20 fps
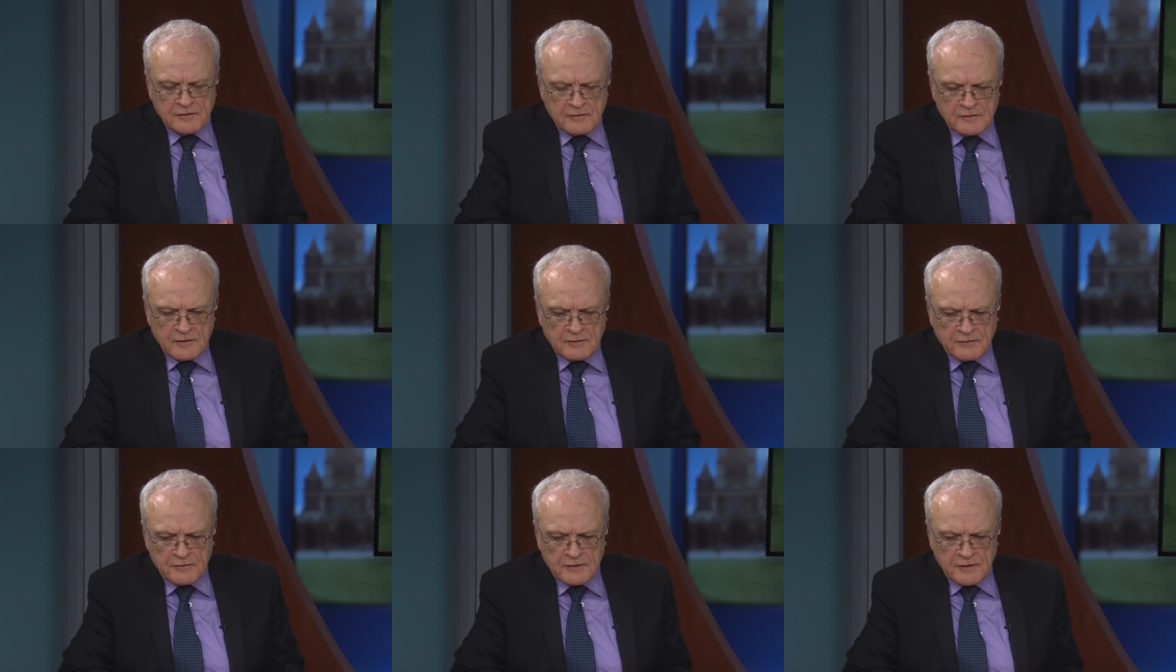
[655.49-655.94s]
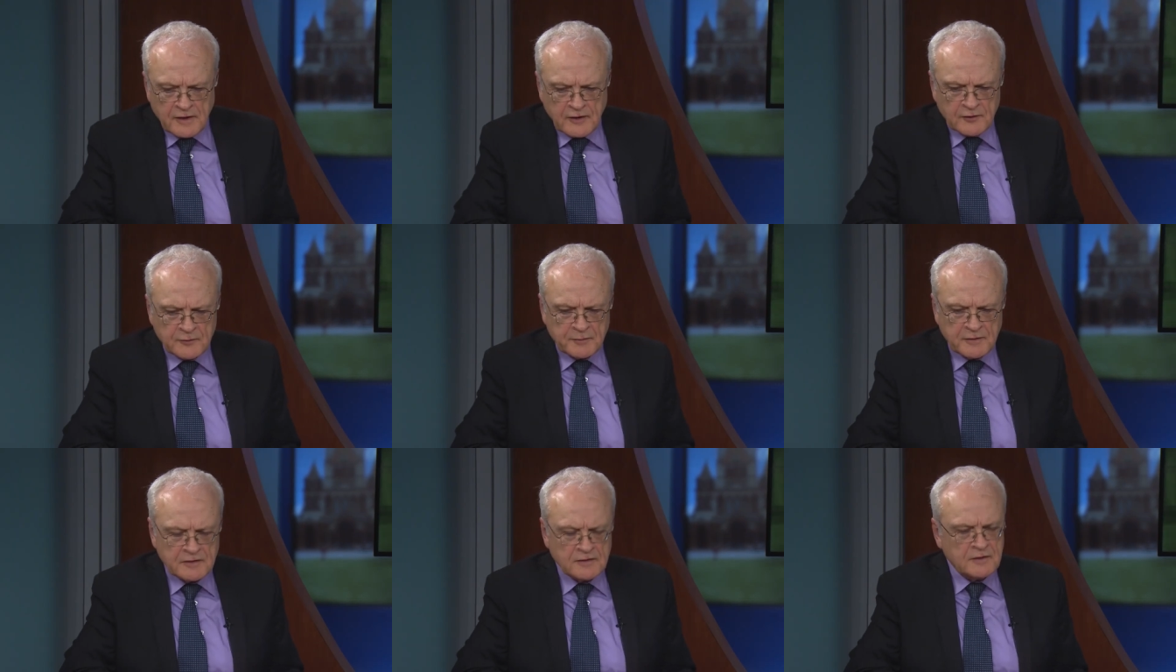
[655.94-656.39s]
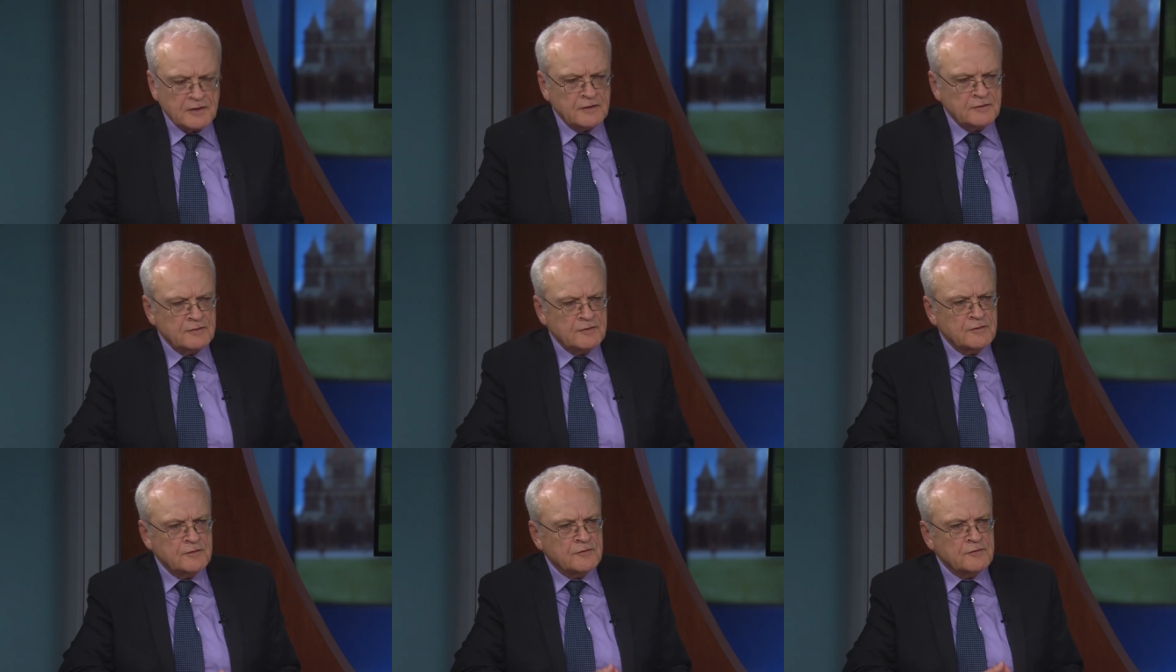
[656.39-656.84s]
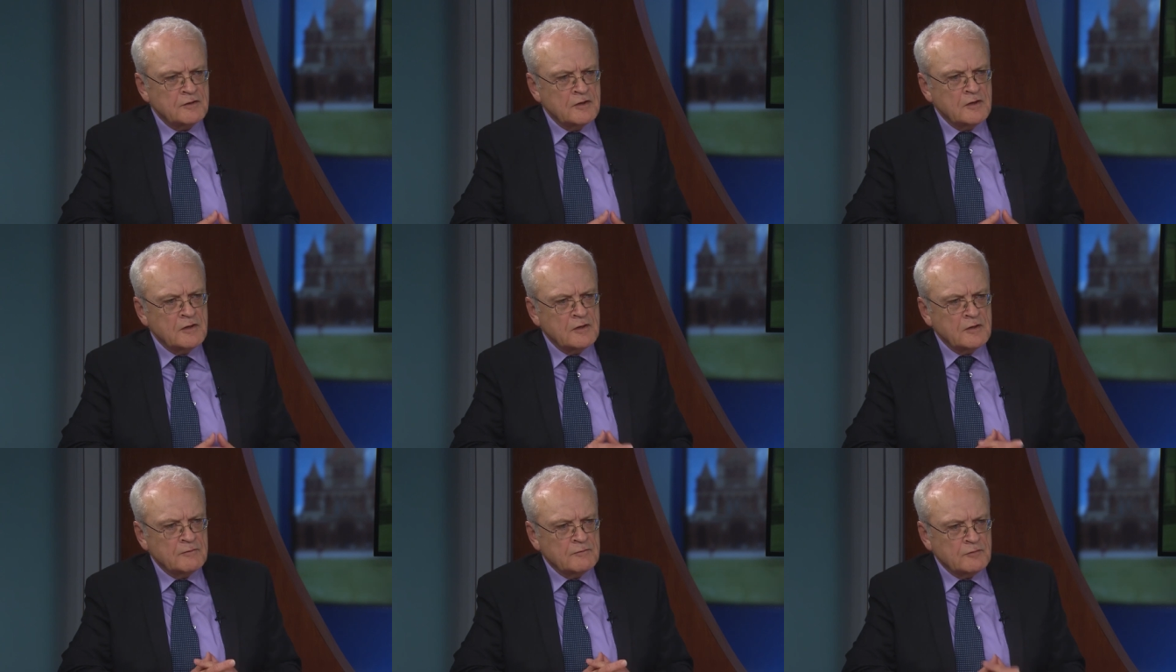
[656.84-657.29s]
different expectations
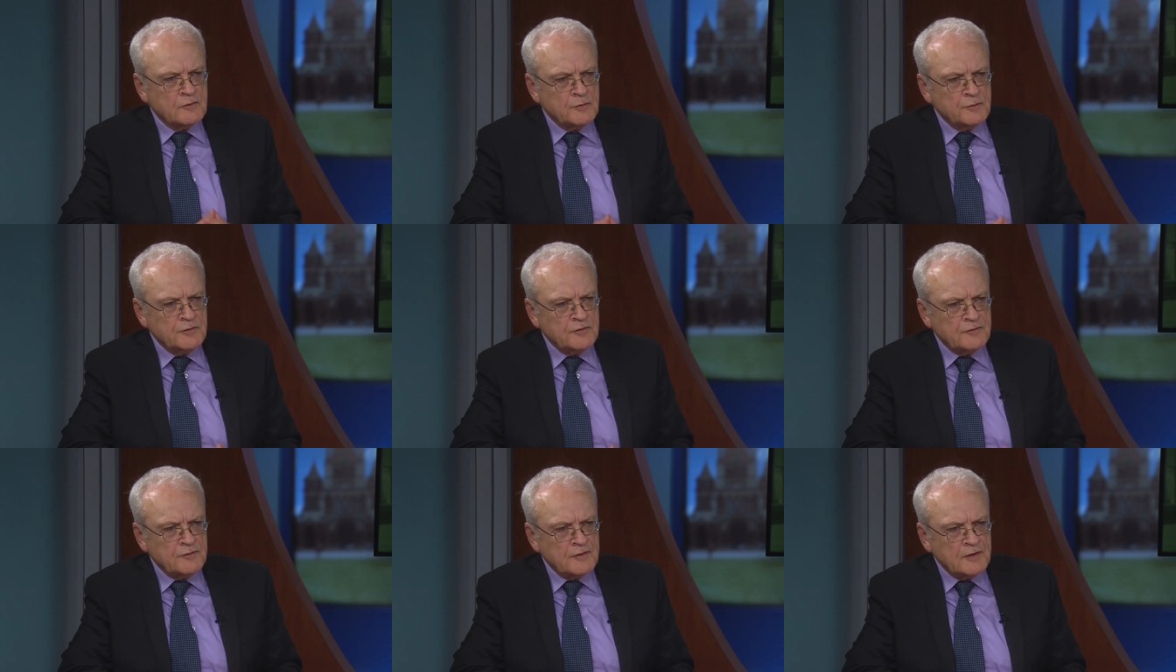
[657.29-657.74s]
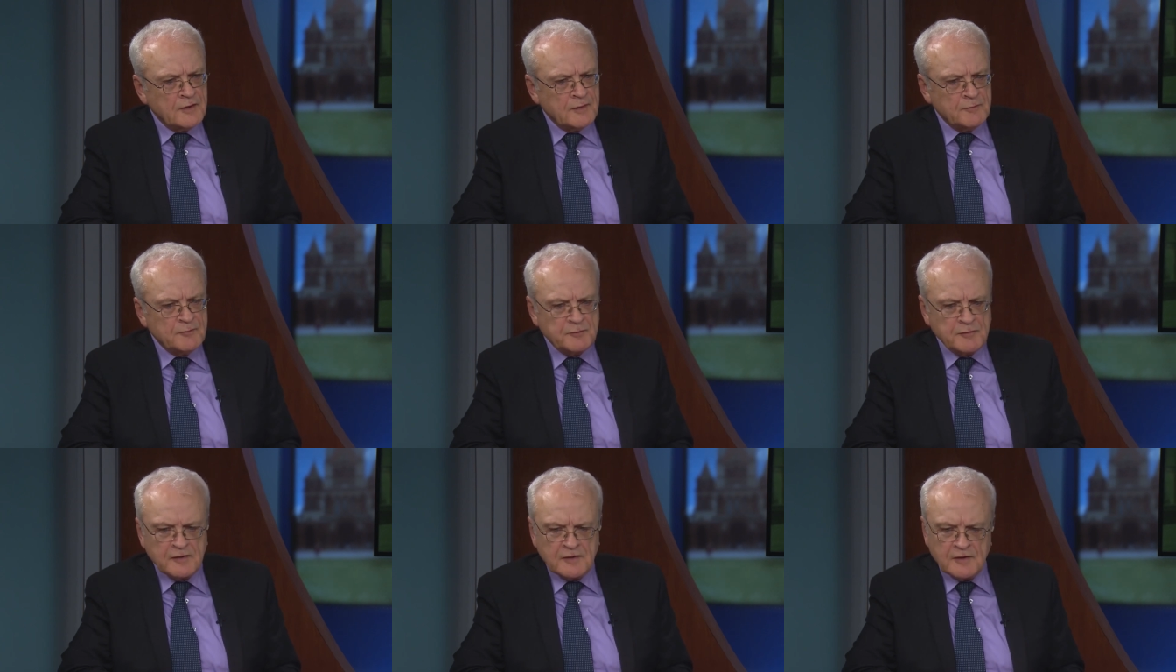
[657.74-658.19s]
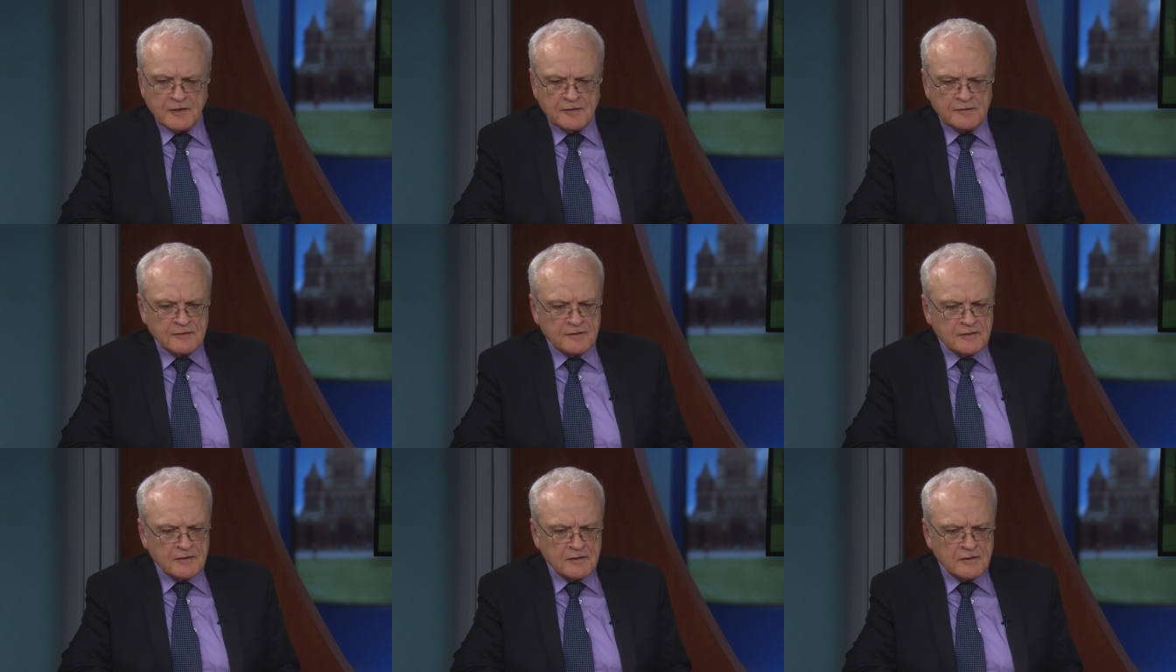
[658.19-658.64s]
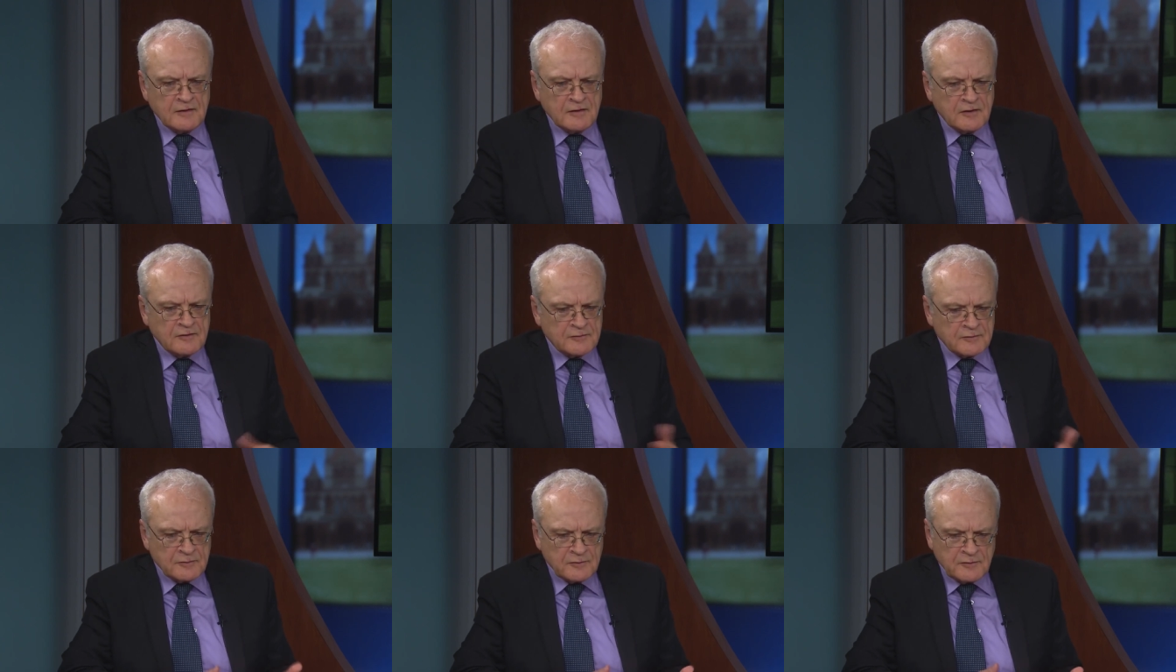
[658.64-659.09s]
for museums because in
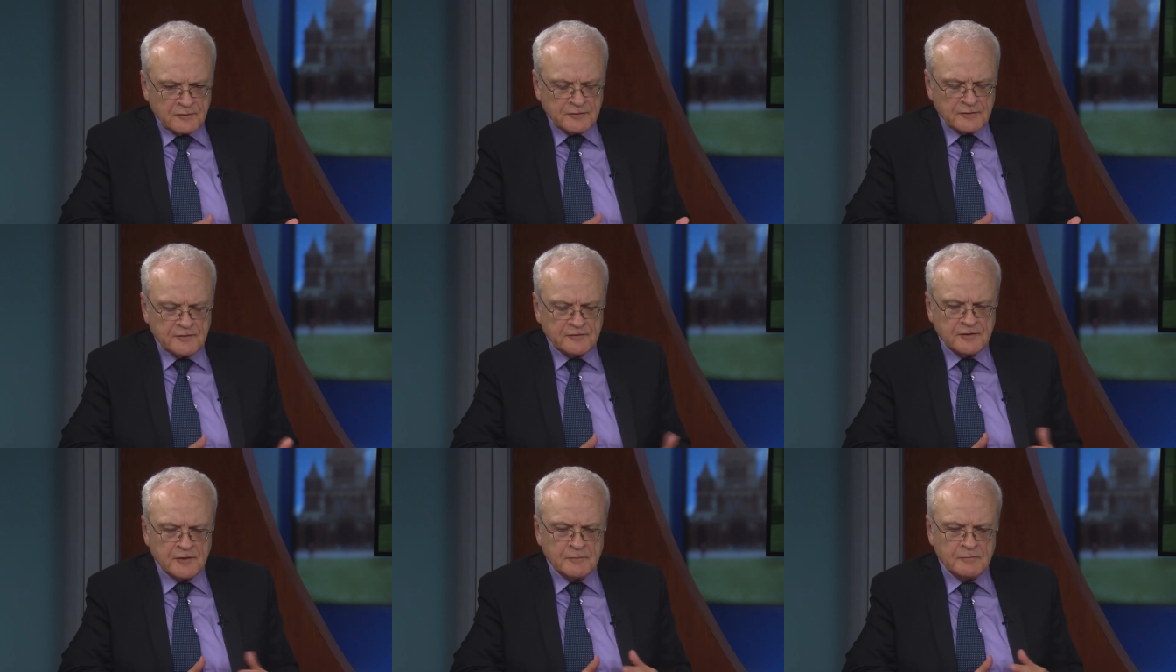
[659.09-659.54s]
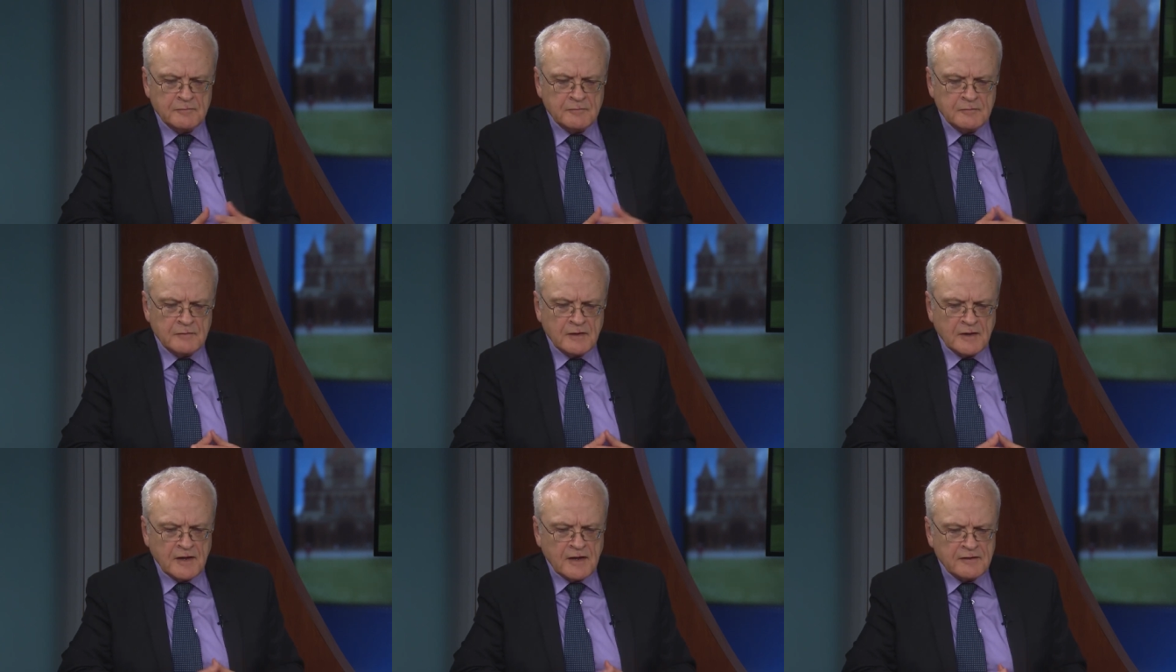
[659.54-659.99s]
our school system,